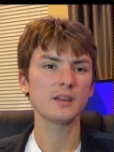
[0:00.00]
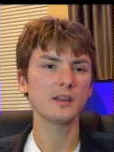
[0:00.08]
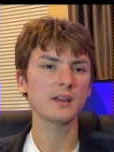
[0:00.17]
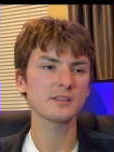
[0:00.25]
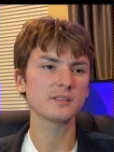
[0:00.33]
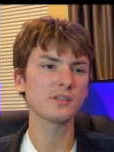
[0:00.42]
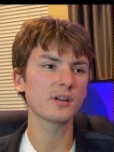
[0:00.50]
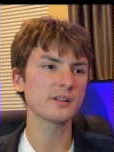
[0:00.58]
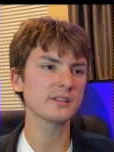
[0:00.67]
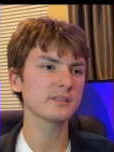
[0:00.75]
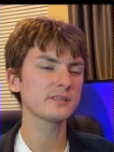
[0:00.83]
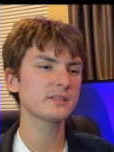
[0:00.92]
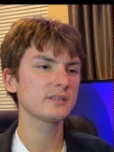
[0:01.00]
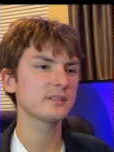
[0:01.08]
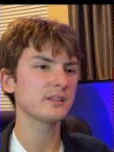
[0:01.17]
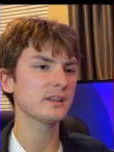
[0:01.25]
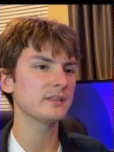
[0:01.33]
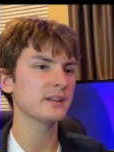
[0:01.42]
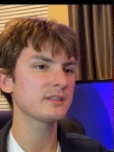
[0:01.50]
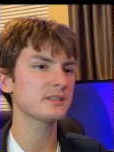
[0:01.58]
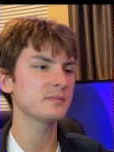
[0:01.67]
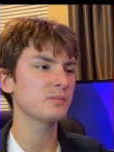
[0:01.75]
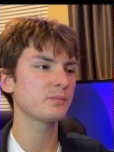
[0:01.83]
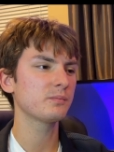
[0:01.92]
as an artist, and that's
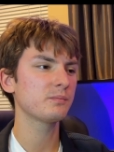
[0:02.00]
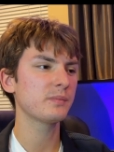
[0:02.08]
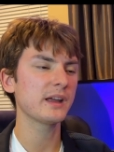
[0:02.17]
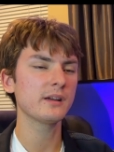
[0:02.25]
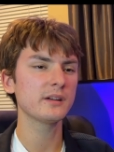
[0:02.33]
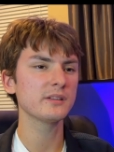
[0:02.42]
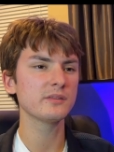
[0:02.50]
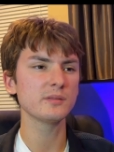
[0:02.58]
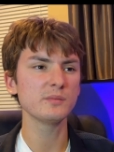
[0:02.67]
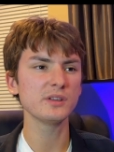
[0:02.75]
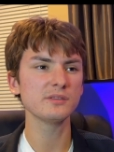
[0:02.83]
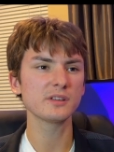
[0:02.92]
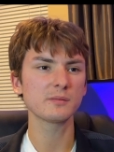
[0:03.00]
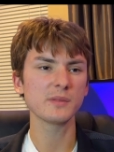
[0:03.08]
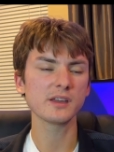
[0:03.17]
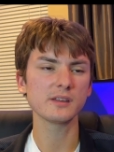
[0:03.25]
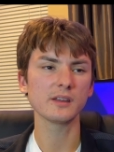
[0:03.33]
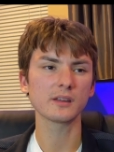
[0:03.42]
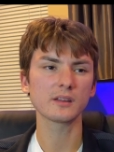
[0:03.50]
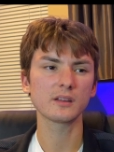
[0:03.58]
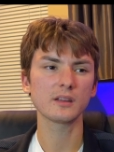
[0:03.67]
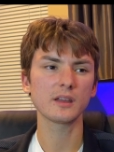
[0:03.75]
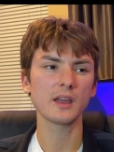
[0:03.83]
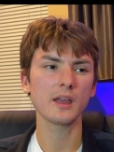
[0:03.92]
in imperative in music making.
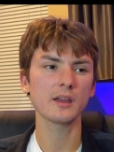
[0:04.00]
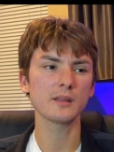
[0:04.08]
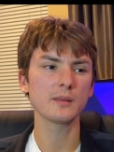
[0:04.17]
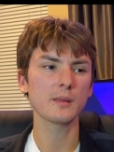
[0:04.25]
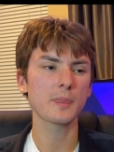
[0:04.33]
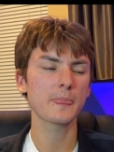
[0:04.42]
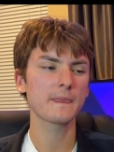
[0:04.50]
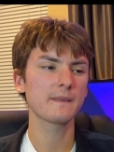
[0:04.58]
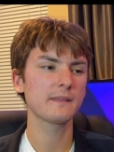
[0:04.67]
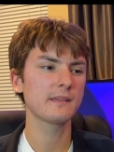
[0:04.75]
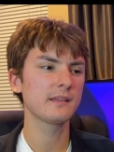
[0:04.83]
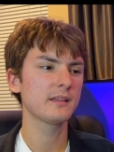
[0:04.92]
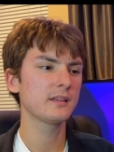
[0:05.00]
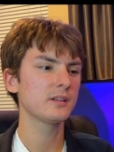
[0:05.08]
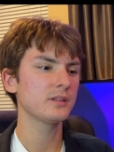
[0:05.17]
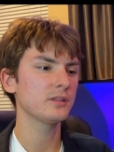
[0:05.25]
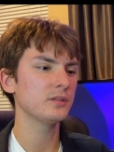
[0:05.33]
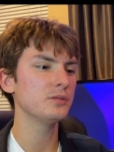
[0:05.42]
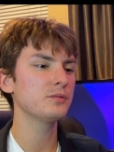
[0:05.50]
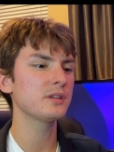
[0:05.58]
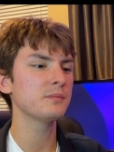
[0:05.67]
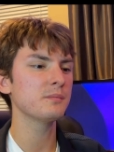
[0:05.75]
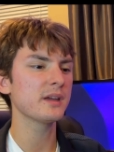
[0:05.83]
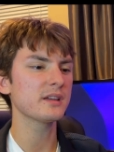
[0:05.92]
And you
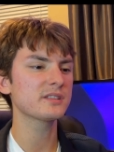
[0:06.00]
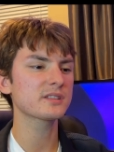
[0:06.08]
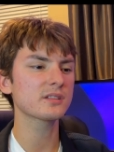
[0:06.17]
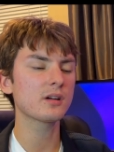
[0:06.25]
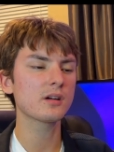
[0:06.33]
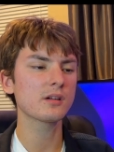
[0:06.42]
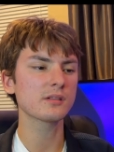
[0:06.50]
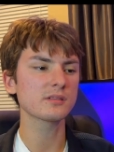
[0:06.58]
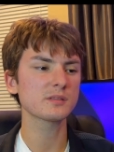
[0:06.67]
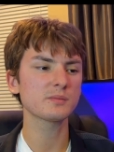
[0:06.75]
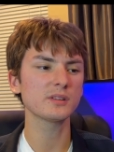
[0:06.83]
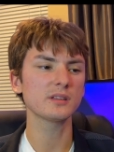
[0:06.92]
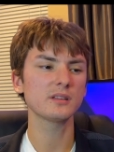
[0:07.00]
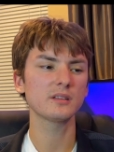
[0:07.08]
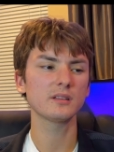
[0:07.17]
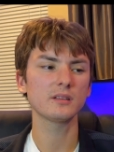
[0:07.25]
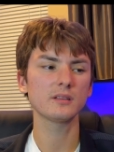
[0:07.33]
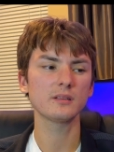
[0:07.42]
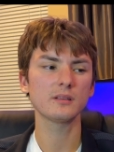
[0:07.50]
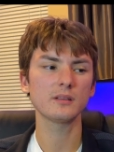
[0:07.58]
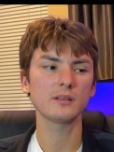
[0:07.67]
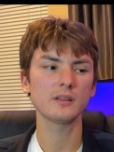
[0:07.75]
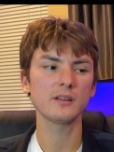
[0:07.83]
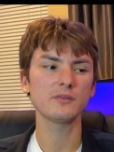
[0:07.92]
can make songs, but
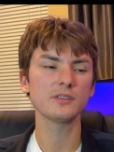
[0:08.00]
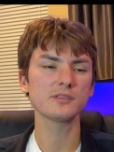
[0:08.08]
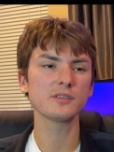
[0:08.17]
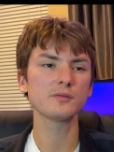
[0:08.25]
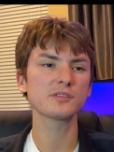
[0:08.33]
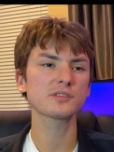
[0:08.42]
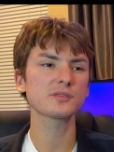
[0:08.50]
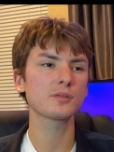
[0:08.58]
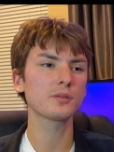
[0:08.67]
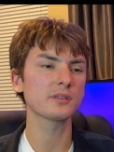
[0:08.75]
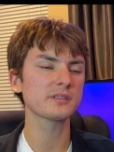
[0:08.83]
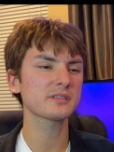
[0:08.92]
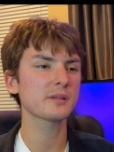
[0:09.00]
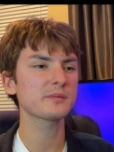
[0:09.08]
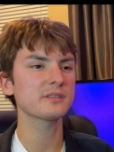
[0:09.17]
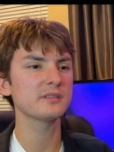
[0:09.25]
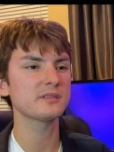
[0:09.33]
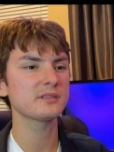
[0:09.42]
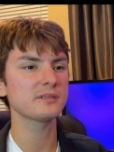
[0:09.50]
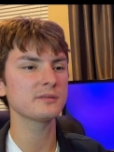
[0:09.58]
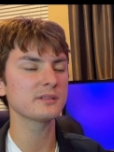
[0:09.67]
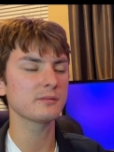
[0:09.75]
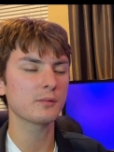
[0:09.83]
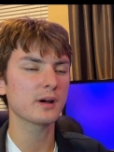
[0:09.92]
if there's no soul or substance to
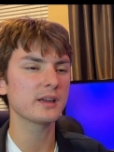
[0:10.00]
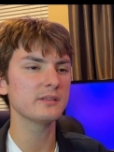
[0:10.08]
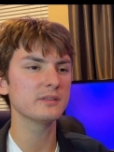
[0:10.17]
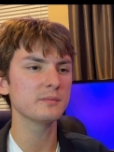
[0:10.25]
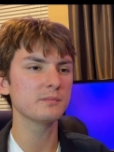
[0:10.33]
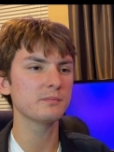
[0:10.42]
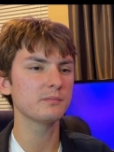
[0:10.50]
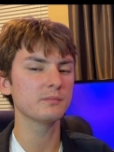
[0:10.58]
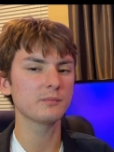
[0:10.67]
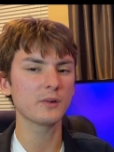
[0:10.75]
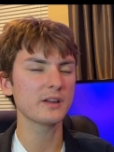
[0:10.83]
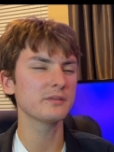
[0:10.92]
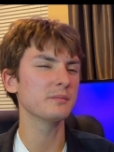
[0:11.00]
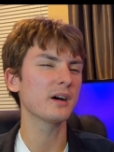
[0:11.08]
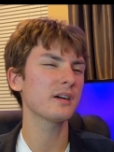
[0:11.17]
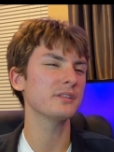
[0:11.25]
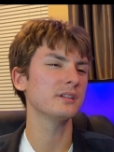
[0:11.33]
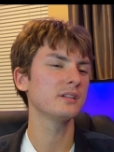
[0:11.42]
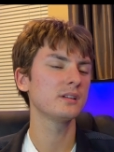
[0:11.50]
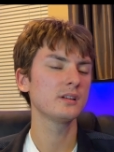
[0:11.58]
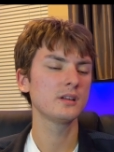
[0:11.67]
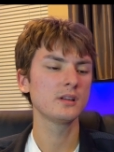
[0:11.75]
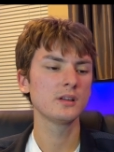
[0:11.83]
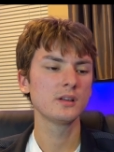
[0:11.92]
it, why even why even bother?
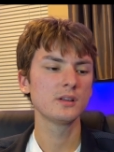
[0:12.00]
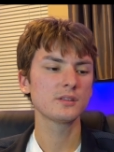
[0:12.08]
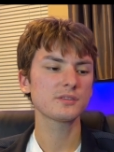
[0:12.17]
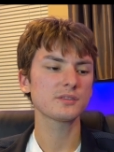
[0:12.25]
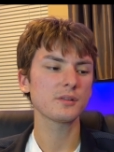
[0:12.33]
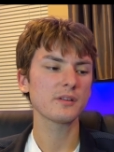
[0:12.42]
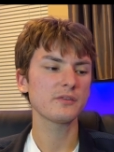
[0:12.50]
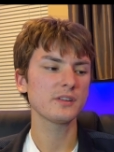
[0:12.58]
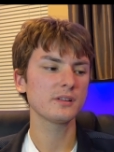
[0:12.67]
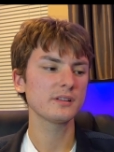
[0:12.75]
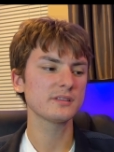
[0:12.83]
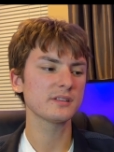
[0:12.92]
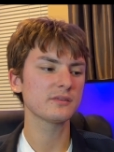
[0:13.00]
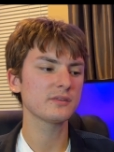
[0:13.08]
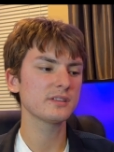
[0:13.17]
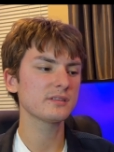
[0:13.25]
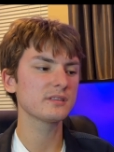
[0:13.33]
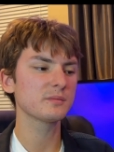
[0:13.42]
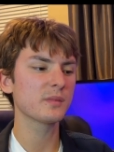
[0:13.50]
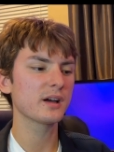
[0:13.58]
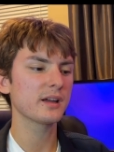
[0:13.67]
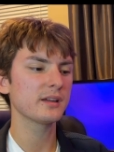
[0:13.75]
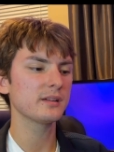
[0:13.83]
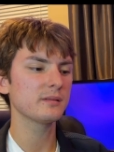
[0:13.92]
So I feel as if this is
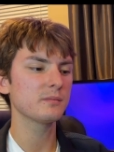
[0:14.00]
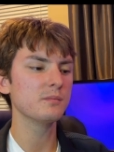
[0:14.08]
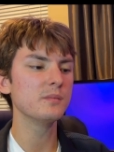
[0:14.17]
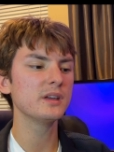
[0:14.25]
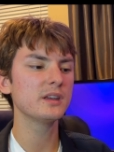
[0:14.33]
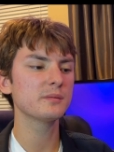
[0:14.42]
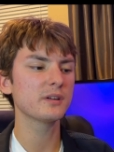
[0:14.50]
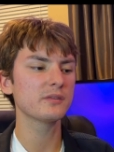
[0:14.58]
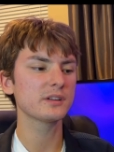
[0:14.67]
my medium of